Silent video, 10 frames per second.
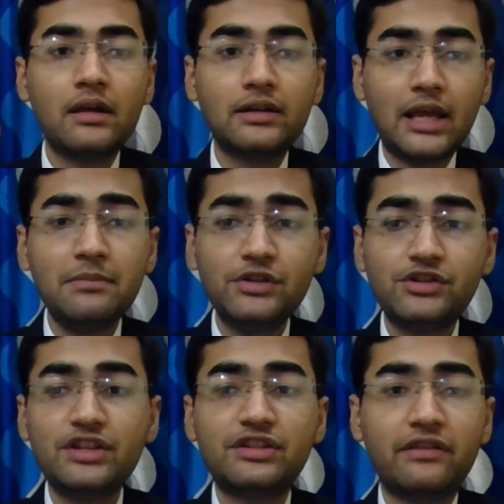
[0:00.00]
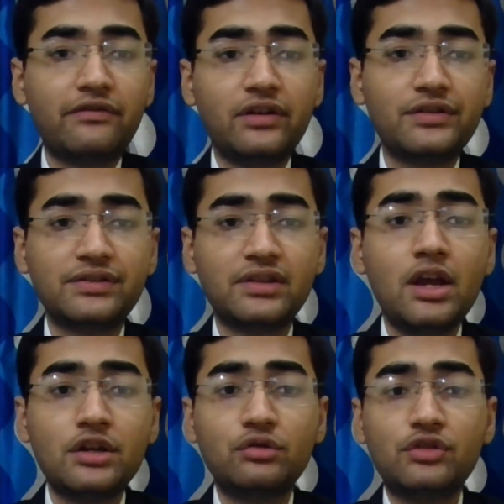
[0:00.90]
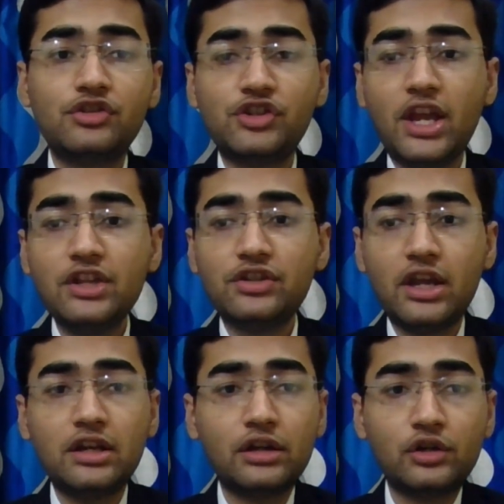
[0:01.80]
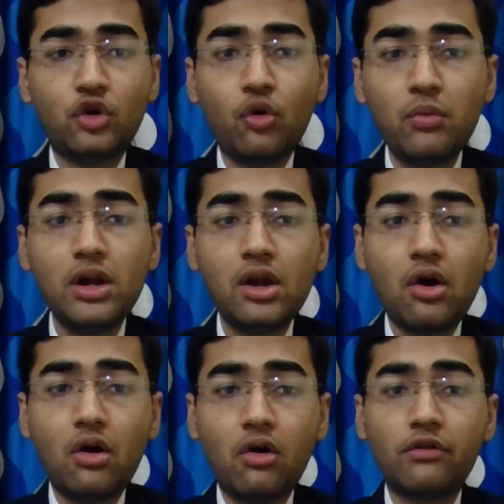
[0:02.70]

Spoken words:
Climate change refers to the change in global or